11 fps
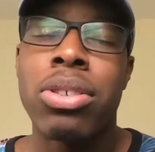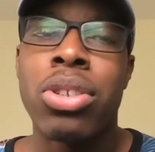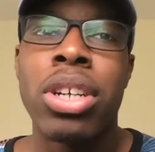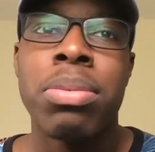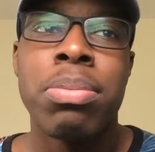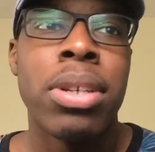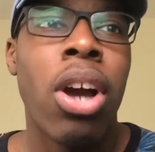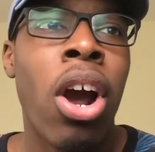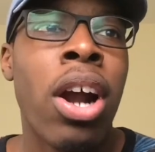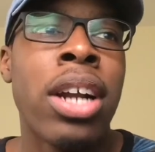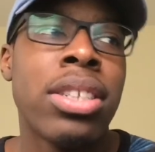Trust me.
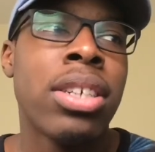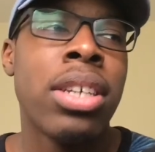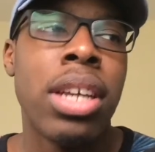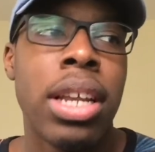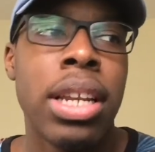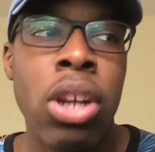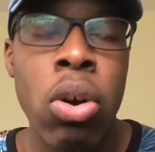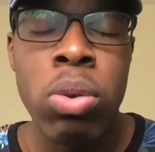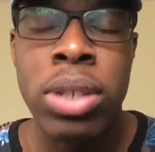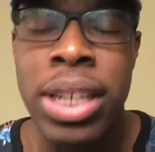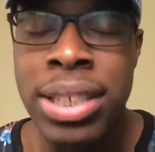All right, see,
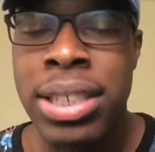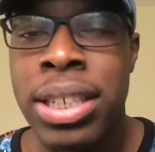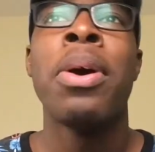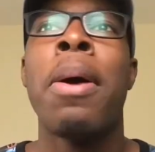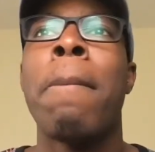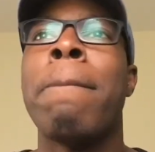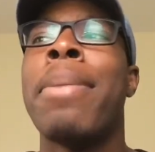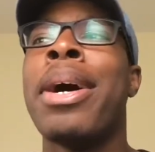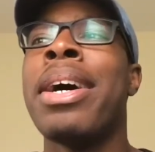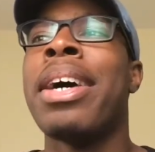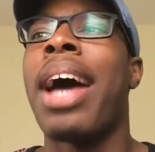no dissing,
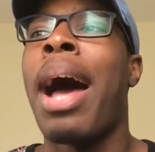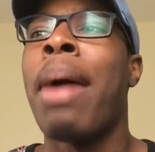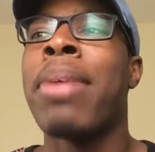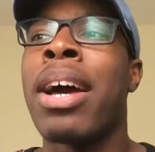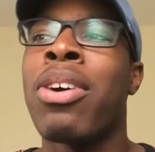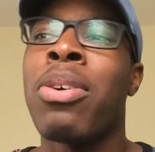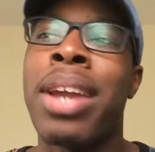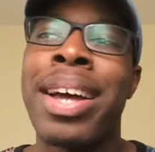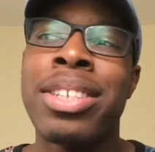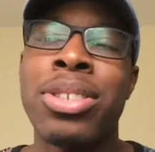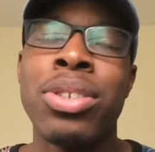but I'm not going to
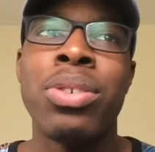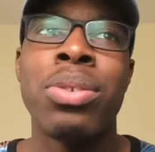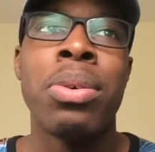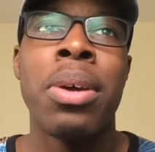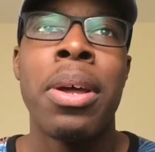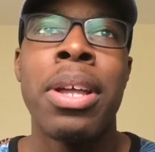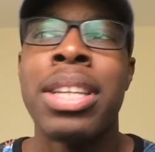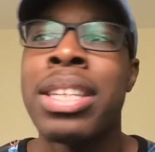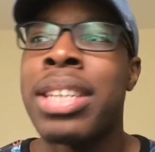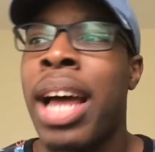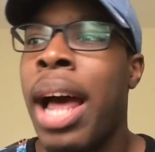lie to you.
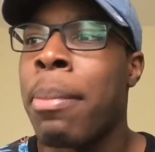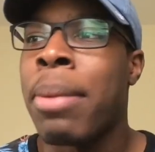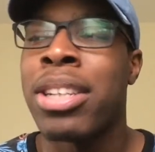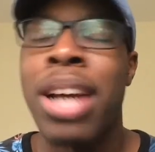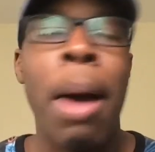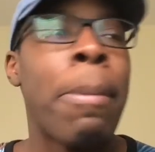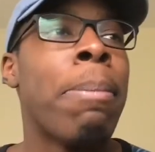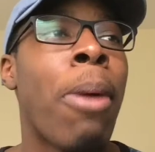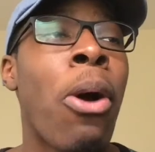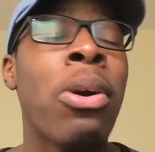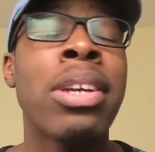I'm not trying to be
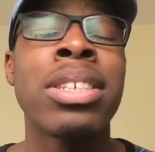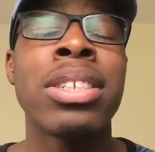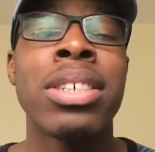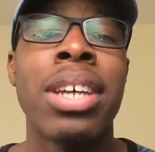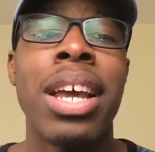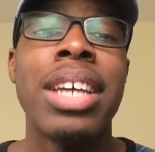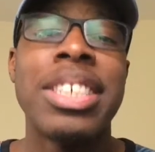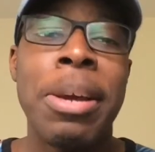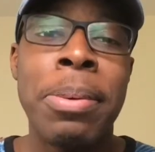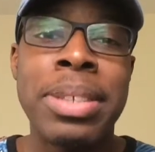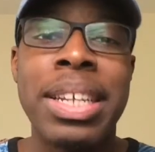bogus.
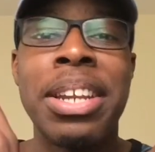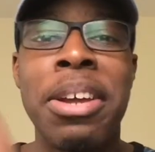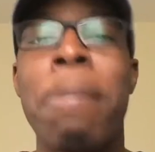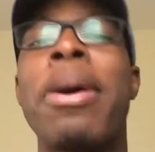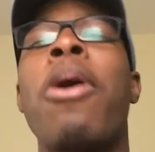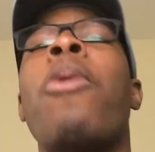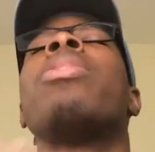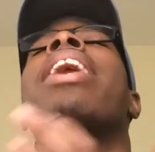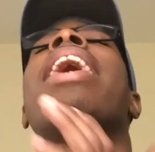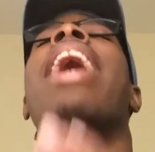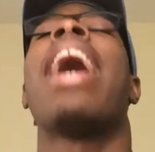She was a little bit on
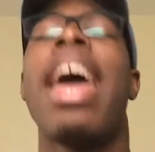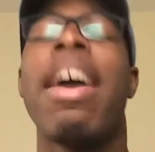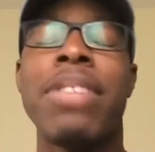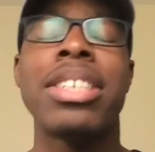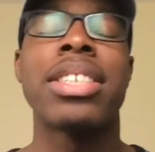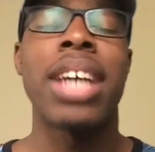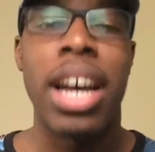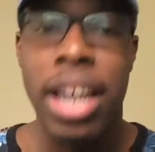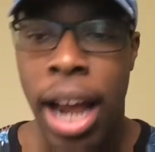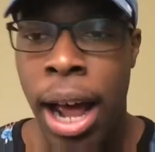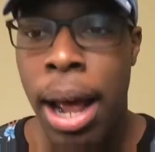the heavy
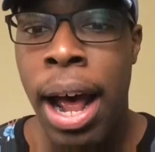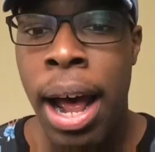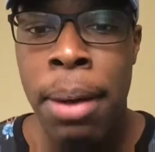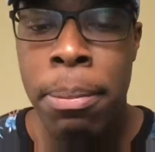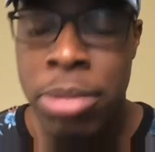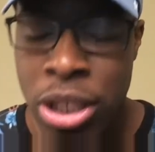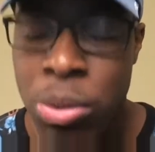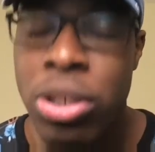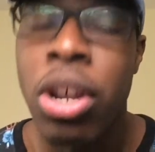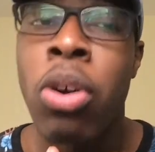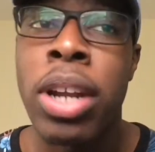side. She
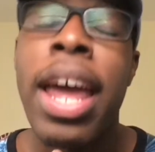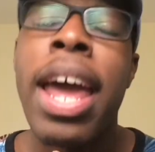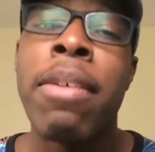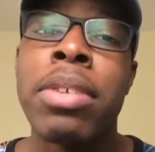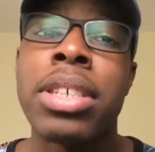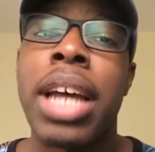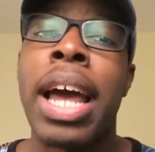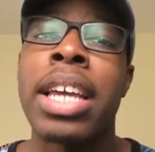was on the heavy side.